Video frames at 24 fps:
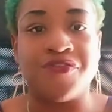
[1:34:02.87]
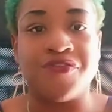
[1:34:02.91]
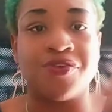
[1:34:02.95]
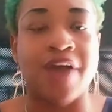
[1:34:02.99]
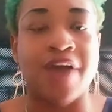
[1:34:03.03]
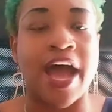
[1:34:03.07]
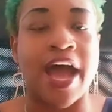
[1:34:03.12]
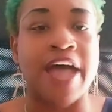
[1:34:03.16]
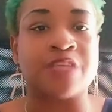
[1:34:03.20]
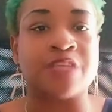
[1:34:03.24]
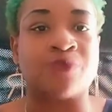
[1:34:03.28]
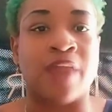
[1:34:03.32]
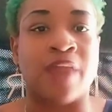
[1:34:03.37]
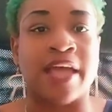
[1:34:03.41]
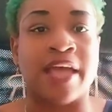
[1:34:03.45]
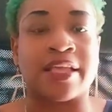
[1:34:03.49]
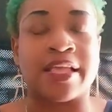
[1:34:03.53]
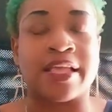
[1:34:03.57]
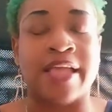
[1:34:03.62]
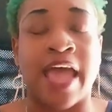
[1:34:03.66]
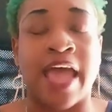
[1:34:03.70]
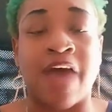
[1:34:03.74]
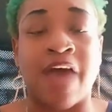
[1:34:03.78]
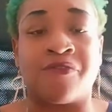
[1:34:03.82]
If you guys would
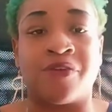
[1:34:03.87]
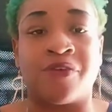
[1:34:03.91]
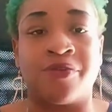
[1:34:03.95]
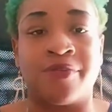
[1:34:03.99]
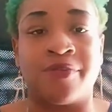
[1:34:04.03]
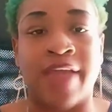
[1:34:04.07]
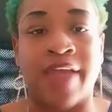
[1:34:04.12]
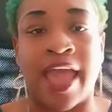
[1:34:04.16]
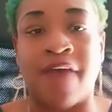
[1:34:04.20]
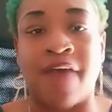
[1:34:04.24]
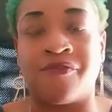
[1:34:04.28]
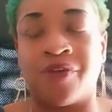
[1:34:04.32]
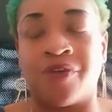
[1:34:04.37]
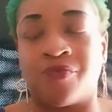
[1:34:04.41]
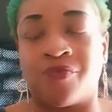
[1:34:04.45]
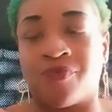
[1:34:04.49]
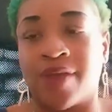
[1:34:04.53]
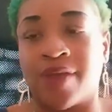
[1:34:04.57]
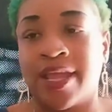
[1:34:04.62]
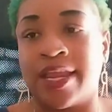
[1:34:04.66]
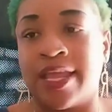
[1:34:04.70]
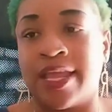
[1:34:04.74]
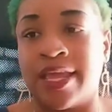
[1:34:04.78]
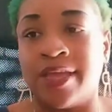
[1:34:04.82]
like to have a have a
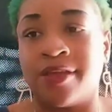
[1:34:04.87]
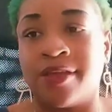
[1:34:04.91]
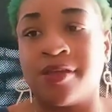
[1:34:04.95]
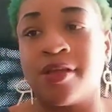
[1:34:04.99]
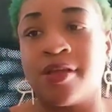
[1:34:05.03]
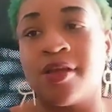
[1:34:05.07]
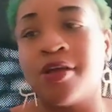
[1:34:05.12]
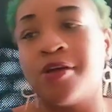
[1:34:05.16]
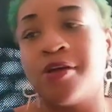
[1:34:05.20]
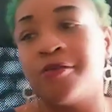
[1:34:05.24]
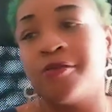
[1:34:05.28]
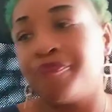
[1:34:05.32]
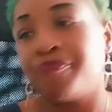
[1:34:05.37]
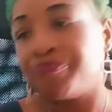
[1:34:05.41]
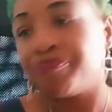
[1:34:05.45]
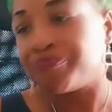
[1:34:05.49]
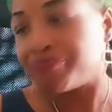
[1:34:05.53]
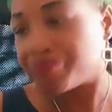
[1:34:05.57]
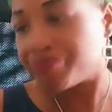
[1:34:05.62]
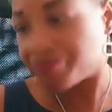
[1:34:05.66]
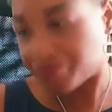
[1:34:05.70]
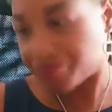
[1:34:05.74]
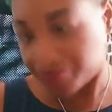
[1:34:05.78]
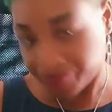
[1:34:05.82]
reading,
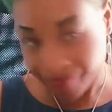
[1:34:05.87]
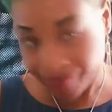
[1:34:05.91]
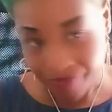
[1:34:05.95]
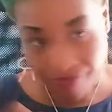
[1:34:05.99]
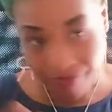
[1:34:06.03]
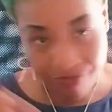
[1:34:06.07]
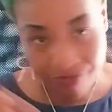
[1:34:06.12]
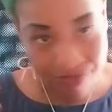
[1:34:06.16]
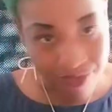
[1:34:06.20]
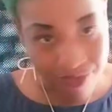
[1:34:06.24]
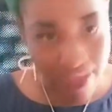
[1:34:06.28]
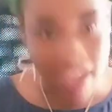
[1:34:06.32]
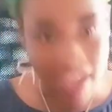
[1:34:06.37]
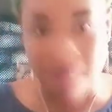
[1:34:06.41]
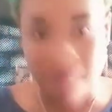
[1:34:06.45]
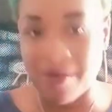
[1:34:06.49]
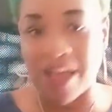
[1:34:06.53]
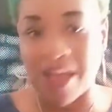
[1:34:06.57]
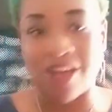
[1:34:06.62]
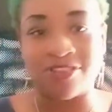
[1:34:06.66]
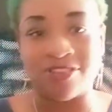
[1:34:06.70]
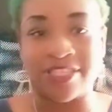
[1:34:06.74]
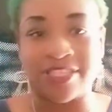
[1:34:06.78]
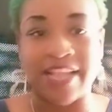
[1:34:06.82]
I'm
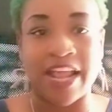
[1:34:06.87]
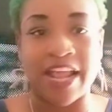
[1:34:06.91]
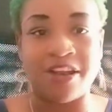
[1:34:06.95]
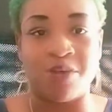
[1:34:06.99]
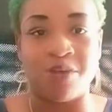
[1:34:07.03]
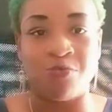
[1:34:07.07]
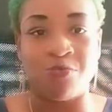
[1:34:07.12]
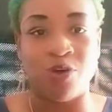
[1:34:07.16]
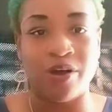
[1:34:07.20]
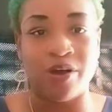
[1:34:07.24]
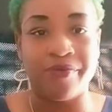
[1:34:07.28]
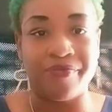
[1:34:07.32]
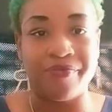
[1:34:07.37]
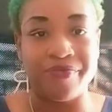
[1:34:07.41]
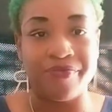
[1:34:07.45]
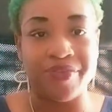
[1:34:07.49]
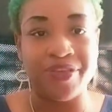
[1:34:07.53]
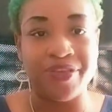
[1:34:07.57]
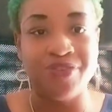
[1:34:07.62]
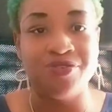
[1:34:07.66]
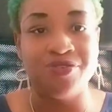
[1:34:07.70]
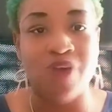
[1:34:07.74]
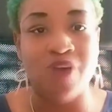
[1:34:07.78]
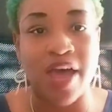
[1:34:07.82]
not going to say that no more.
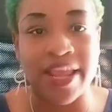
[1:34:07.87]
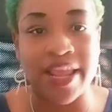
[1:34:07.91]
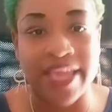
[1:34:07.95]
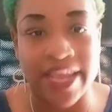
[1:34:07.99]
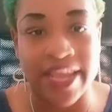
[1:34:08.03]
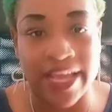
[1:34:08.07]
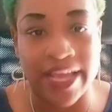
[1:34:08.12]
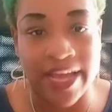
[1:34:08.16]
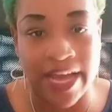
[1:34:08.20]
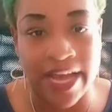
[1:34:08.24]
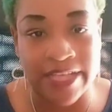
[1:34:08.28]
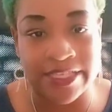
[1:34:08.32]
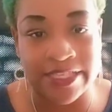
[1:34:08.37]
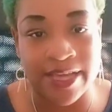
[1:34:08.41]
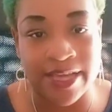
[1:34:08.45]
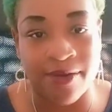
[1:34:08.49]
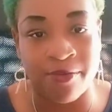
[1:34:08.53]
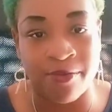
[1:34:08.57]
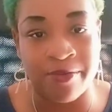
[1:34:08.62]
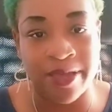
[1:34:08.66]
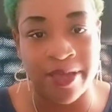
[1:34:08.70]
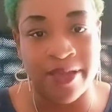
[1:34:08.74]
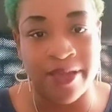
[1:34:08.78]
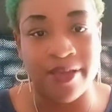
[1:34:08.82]
You know how to get in
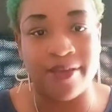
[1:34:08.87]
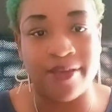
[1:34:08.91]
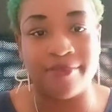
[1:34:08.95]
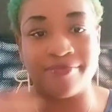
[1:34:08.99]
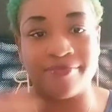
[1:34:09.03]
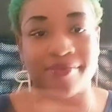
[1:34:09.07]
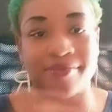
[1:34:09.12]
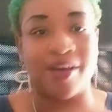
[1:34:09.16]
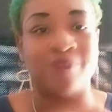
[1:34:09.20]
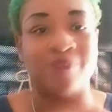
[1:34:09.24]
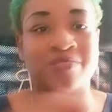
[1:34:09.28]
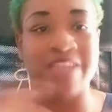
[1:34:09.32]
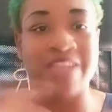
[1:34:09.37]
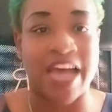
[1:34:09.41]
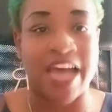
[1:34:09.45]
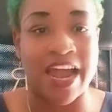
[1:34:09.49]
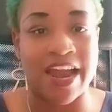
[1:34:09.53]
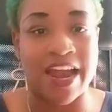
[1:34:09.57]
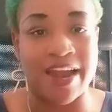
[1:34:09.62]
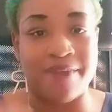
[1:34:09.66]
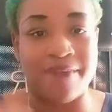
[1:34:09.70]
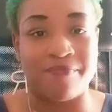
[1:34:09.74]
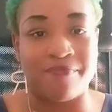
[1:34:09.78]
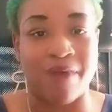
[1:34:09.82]
contact with me. I'm
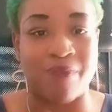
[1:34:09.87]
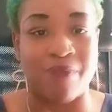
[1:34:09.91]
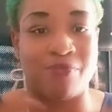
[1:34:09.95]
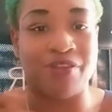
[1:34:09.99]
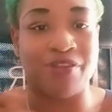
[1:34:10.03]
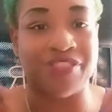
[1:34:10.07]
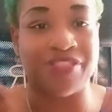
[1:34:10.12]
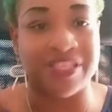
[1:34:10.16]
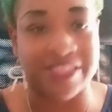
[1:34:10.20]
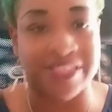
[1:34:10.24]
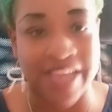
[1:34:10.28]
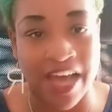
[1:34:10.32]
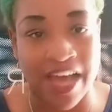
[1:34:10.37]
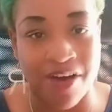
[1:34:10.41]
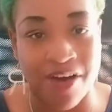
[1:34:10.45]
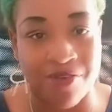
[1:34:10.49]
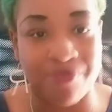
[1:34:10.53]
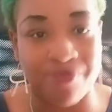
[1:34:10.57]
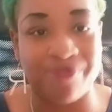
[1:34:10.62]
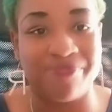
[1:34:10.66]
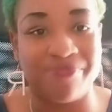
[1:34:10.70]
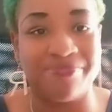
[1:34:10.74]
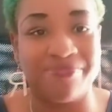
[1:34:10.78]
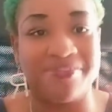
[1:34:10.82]
tired. My brother's
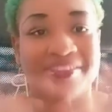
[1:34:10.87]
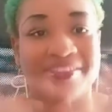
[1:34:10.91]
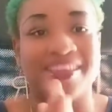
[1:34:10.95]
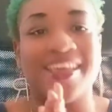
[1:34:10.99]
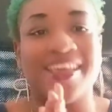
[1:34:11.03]
out.